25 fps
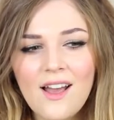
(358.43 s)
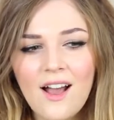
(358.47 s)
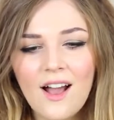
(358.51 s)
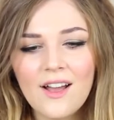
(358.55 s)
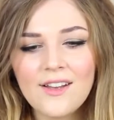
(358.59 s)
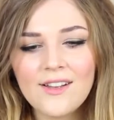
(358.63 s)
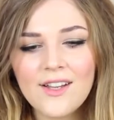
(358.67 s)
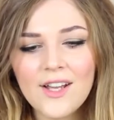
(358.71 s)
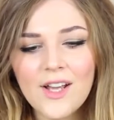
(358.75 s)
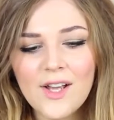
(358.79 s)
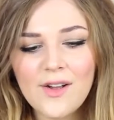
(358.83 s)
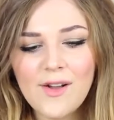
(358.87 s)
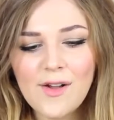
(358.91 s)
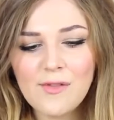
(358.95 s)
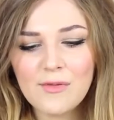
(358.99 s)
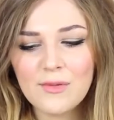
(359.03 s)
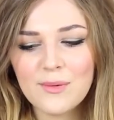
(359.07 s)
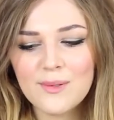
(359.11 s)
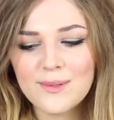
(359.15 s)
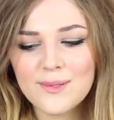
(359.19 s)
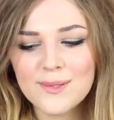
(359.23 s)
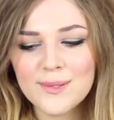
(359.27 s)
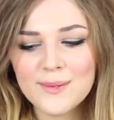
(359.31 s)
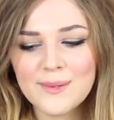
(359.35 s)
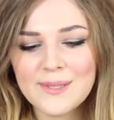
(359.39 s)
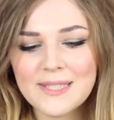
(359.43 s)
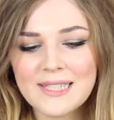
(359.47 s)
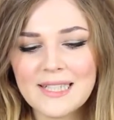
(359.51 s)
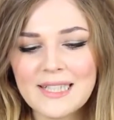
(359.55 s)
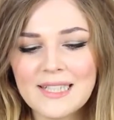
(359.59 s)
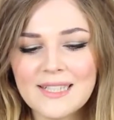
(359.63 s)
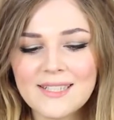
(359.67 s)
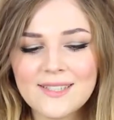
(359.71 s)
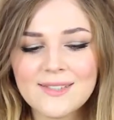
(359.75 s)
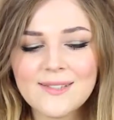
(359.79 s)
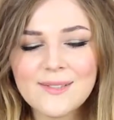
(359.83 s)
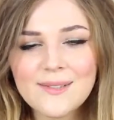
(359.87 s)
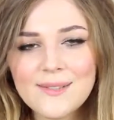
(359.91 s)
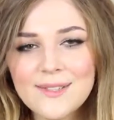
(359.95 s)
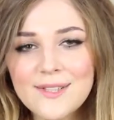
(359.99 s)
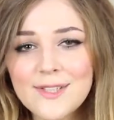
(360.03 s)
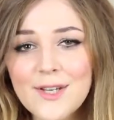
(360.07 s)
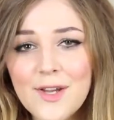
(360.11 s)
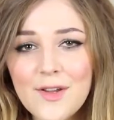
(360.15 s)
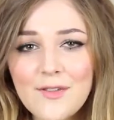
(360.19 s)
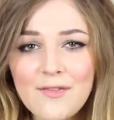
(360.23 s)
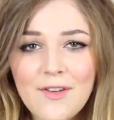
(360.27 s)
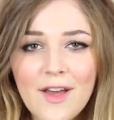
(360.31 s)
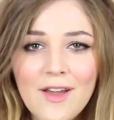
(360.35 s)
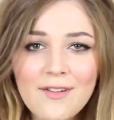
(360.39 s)
I know everyone's always like, oh,
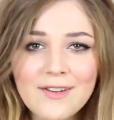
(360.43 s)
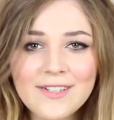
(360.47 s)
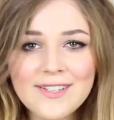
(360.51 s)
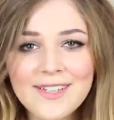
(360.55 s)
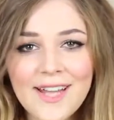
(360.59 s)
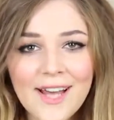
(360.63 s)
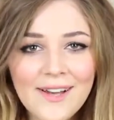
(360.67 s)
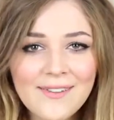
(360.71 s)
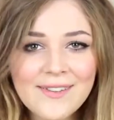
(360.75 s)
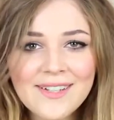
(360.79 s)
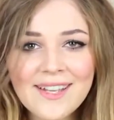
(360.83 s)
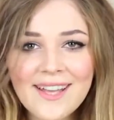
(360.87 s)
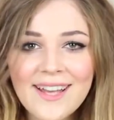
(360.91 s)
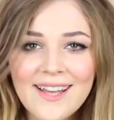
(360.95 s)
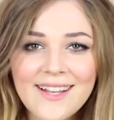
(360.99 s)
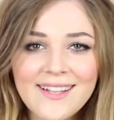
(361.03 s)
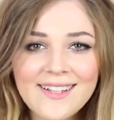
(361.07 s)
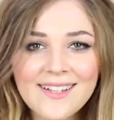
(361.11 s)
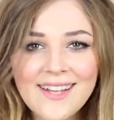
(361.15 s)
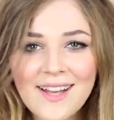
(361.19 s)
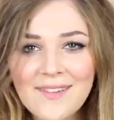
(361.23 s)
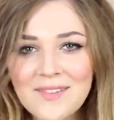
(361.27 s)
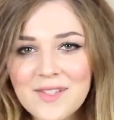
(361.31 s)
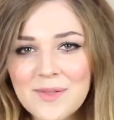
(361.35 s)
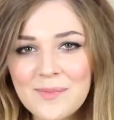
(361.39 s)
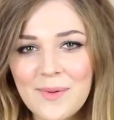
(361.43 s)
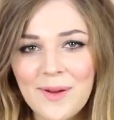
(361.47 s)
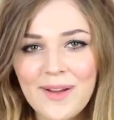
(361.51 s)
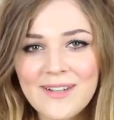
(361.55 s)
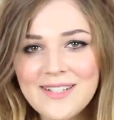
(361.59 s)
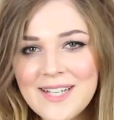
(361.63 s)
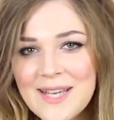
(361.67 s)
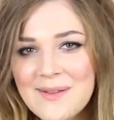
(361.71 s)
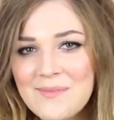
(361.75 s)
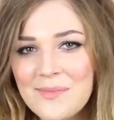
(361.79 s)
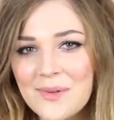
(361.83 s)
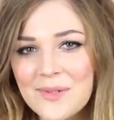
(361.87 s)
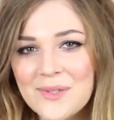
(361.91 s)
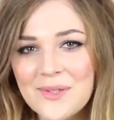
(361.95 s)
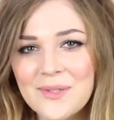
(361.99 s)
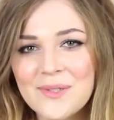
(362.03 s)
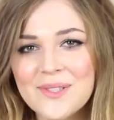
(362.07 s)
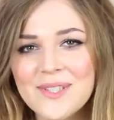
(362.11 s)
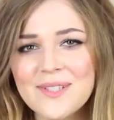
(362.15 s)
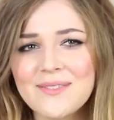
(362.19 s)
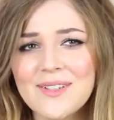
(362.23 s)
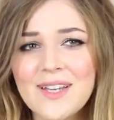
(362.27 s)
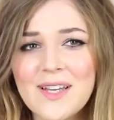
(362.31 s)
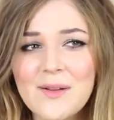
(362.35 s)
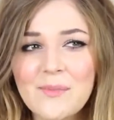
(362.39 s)
Snow Fairy's out again, have to buy 10
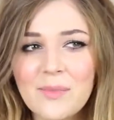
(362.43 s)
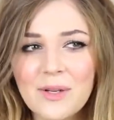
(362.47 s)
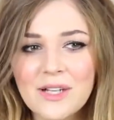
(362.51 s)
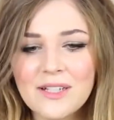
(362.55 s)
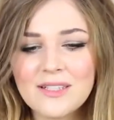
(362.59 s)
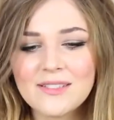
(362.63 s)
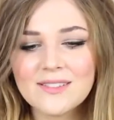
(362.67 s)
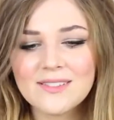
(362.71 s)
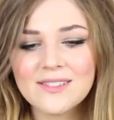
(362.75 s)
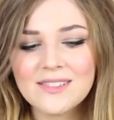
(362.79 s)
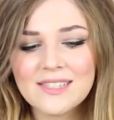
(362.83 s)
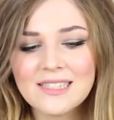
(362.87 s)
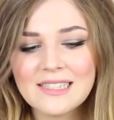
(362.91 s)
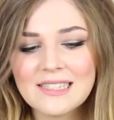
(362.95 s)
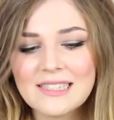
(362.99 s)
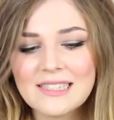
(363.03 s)
bottles of it, but